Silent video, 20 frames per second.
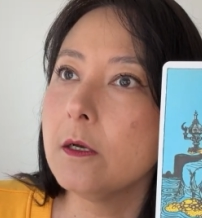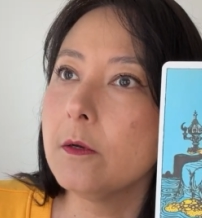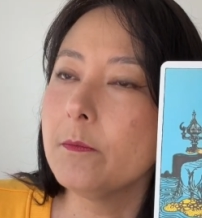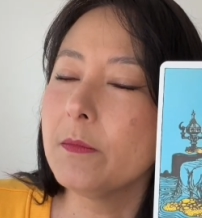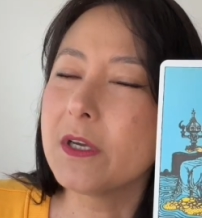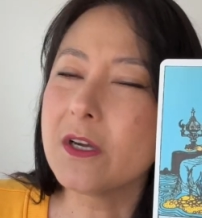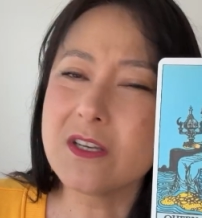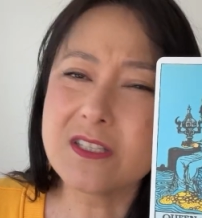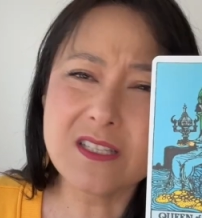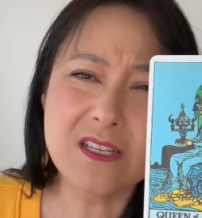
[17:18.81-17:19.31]

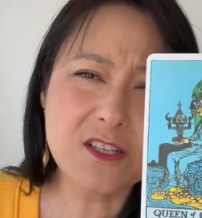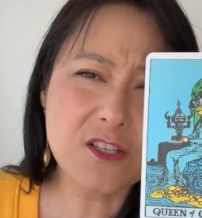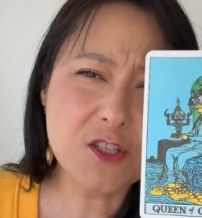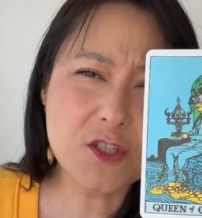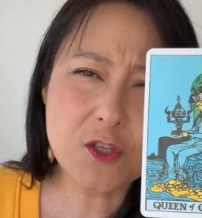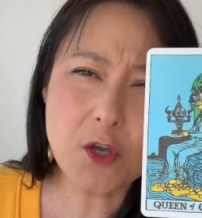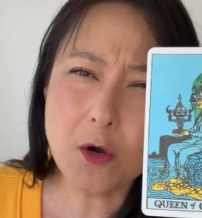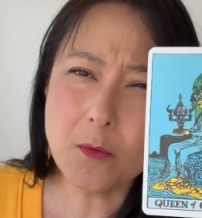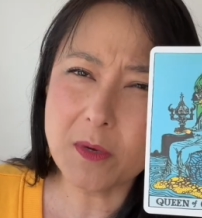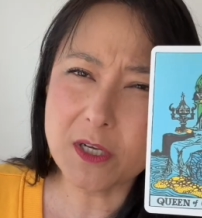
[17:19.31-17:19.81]
because there's
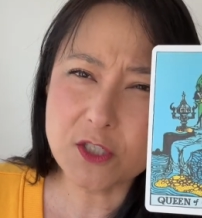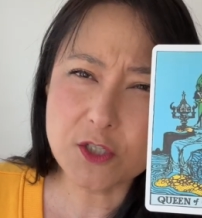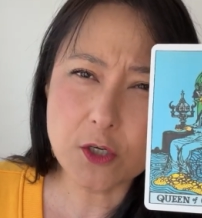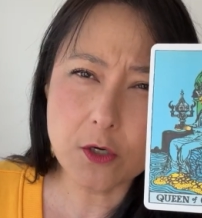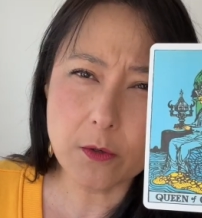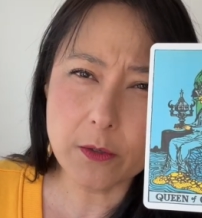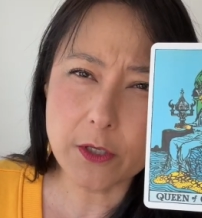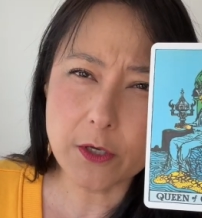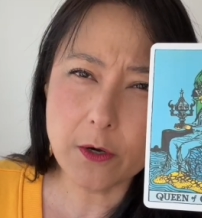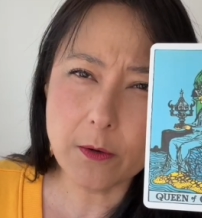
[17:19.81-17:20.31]
so much
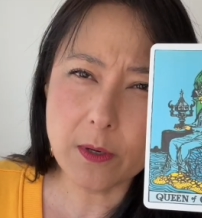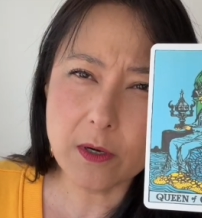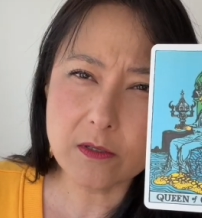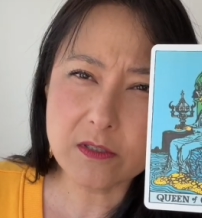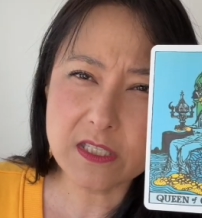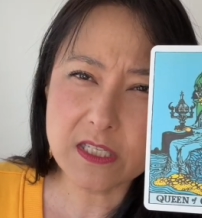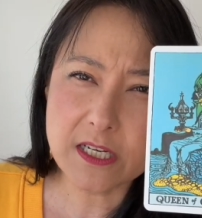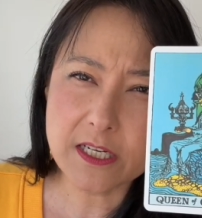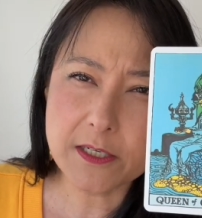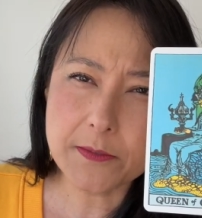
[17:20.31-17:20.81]
going on
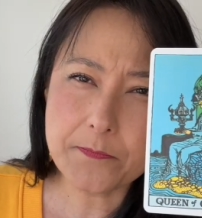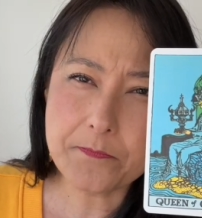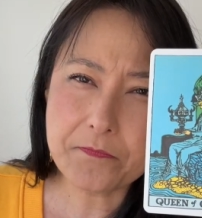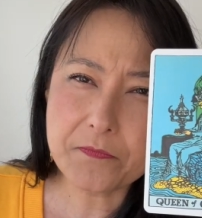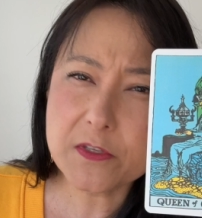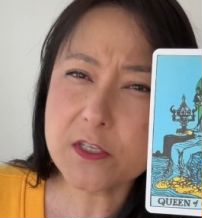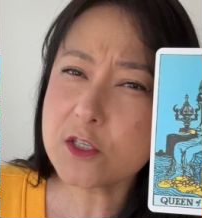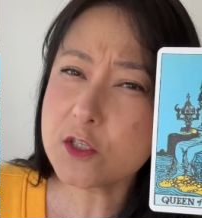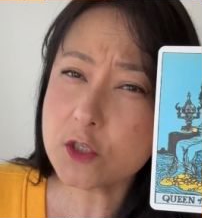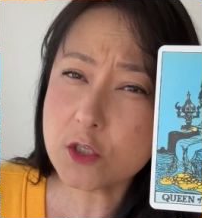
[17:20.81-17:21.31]
out there,
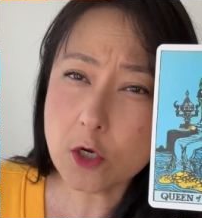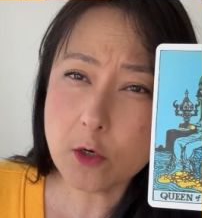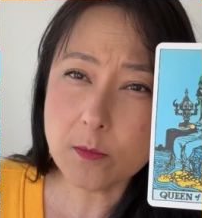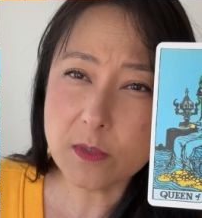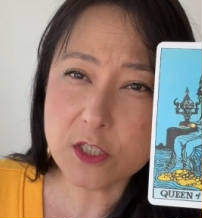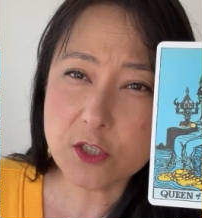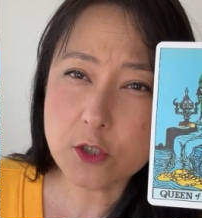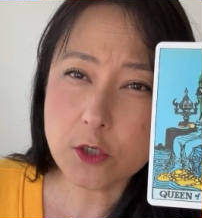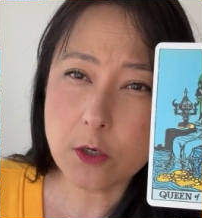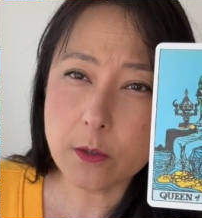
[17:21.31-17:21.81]
so
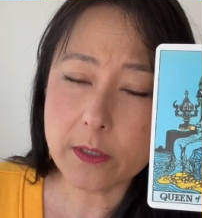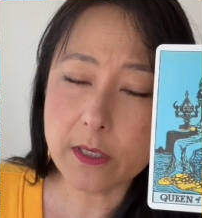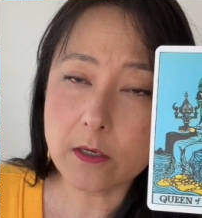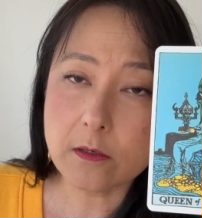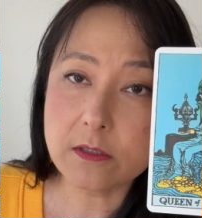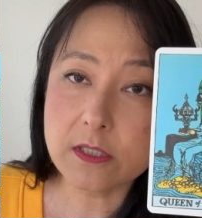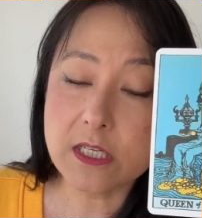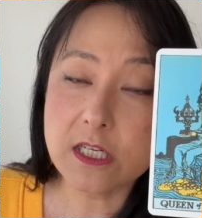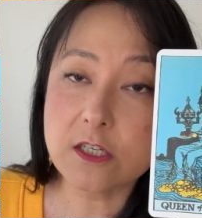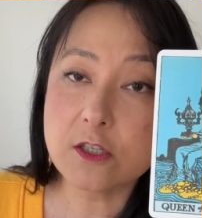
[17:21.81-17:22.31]
much going
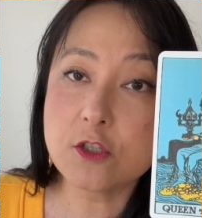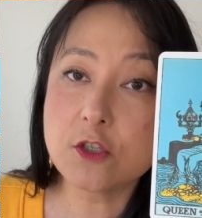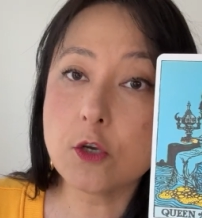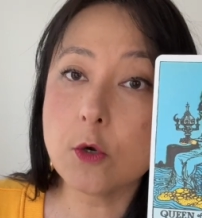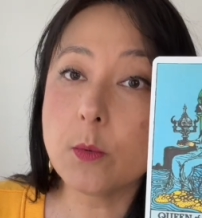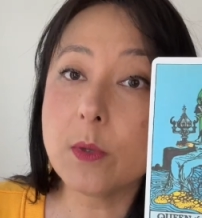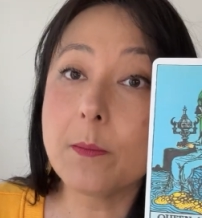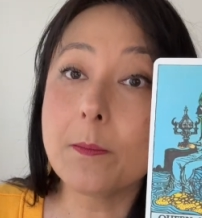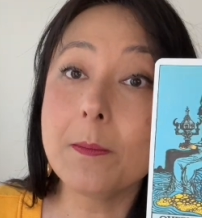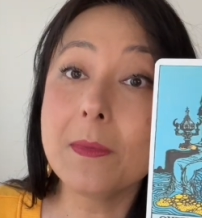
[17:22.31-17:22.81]
out there. So
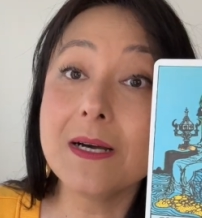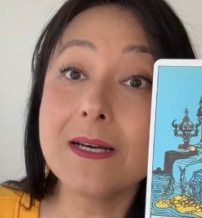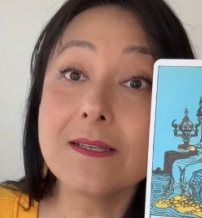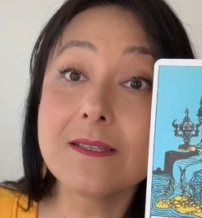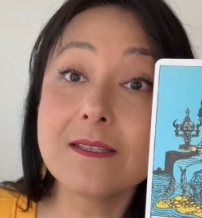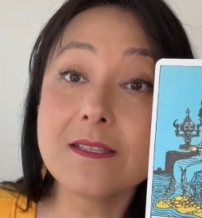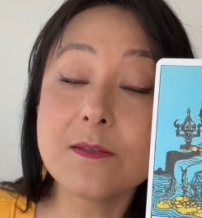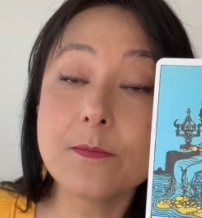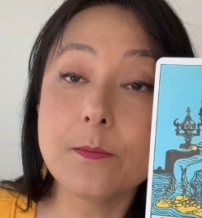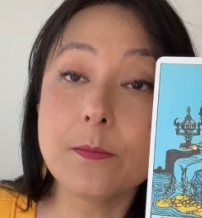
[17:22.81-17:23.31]
we
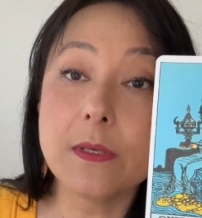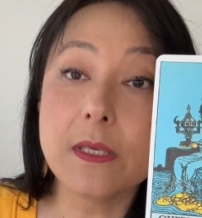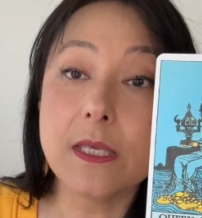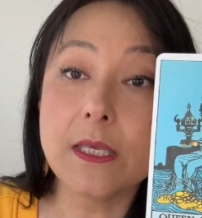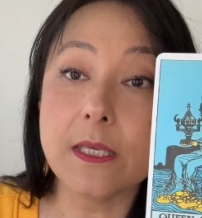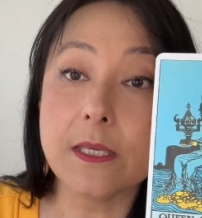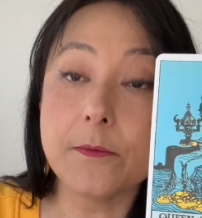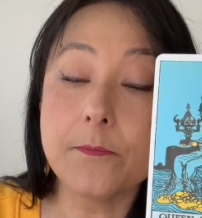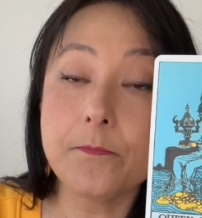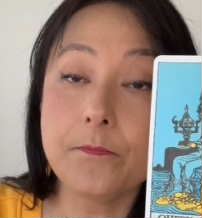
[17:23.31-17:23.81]
must
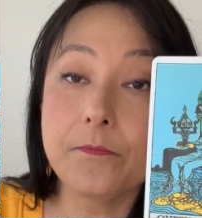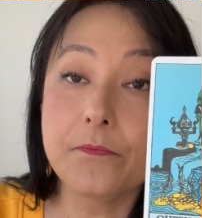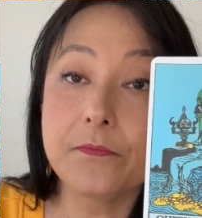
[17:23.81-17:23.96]
be